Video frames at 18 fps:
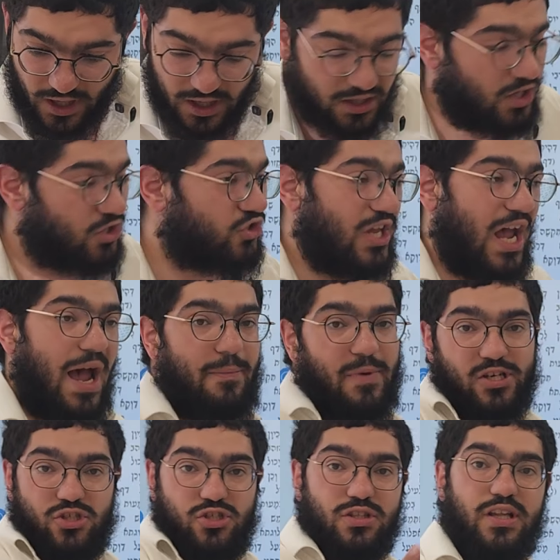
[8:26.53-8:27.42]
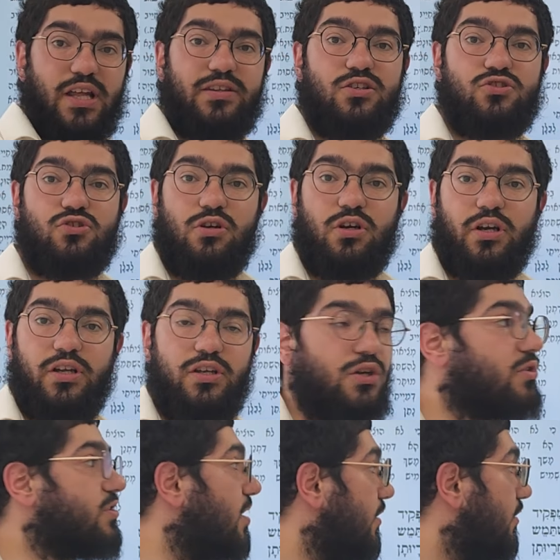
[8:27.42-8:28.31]
yishtamish, let the shulchani
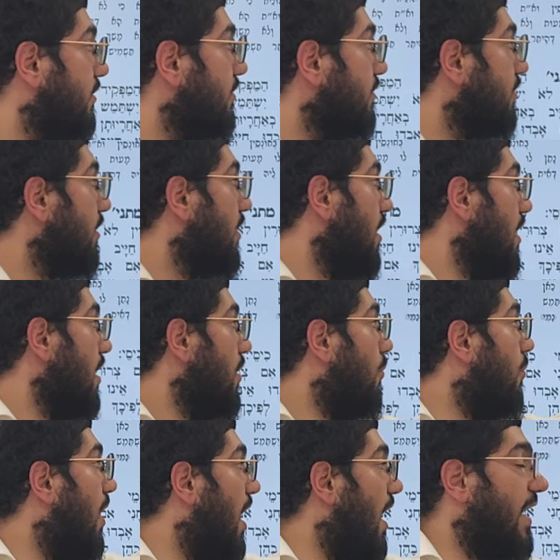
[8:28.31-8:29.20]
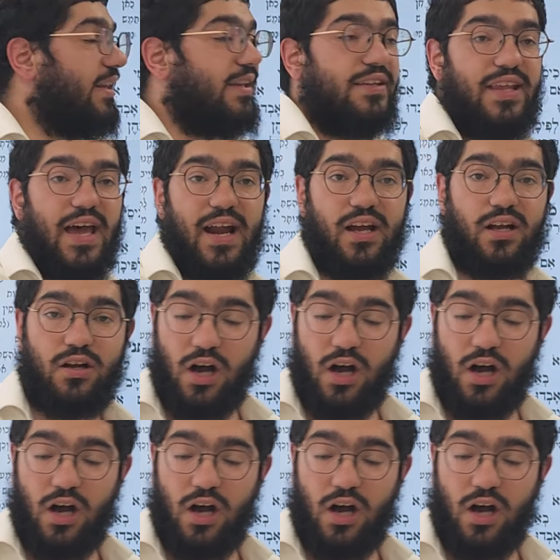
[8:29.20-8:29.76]
use it. Why? The derech